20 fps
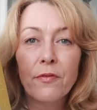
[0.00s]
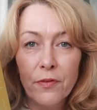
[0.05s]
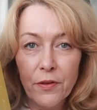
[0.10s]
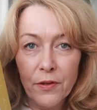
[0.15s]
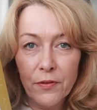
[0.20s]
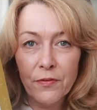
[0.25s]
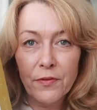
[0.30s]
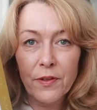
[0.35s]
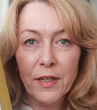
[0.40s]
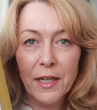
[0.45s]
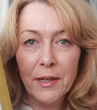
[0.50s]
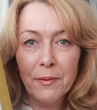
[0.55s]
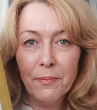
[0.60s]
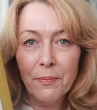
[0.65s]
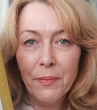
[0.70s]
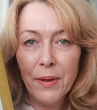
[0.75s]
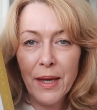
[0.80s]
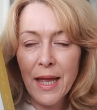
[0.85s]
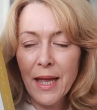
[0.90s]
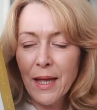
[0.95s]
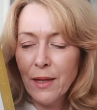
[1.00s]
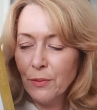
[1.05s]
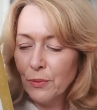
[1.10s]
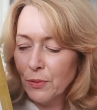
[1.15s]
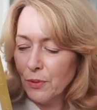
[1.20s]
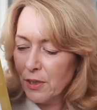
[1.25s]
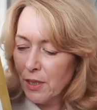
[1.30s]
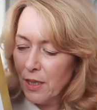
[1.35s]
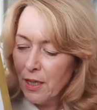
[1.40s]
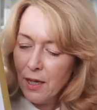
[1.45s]

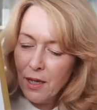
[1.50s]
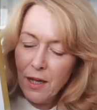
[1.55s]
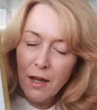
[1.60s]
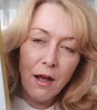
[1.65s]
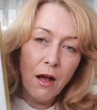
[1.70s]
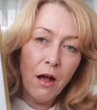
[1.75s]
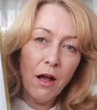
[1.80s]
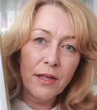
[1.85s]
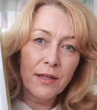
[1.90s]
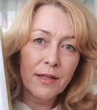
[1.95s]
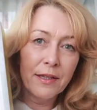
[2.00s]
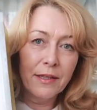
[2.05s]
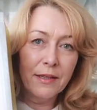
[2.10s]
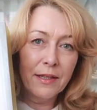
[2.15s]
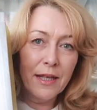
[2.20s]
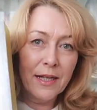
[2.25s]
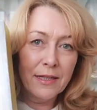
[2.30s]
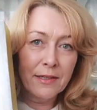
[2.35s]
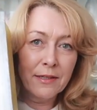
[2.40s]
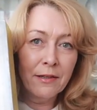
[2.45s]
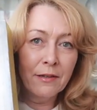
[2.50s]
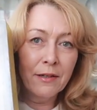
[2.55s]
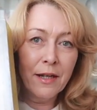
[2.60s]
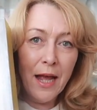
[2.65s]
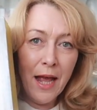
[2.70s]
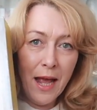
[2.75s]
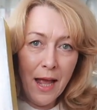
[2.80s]
£15. I think that's an